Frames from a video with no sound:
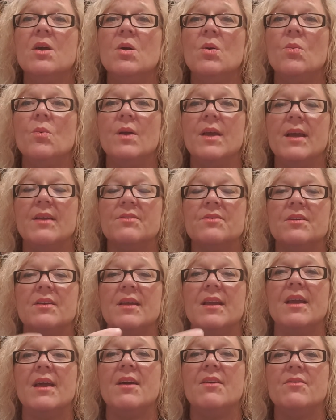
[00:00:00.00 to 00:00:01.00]
We actually
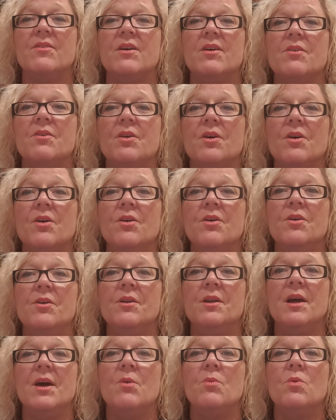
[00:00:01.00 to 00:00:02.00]
have our own
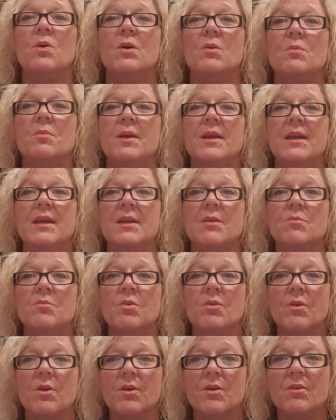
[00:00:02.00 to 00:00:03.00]
well-being
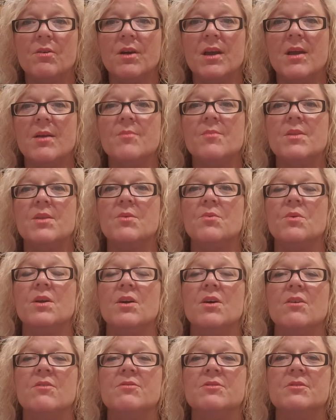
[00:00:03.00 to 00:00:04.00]
program that we
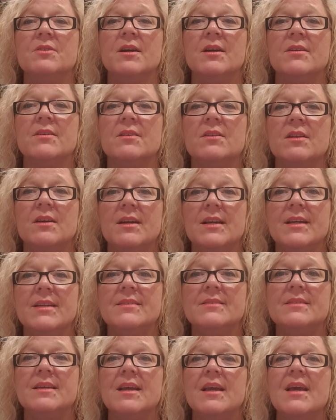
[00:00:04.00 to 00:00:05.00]
offer our
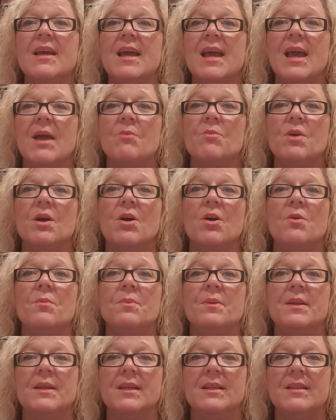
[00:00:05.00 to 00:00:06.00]
clients, and we're
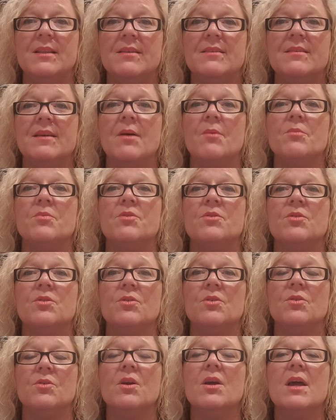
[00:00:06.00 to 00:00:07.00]
opening this up
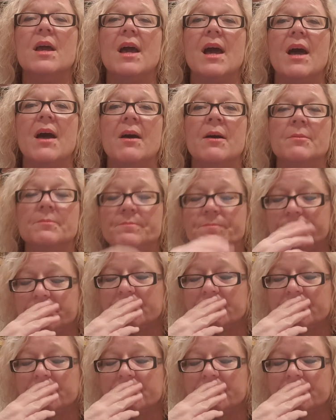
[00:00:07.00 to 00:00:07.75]
to um,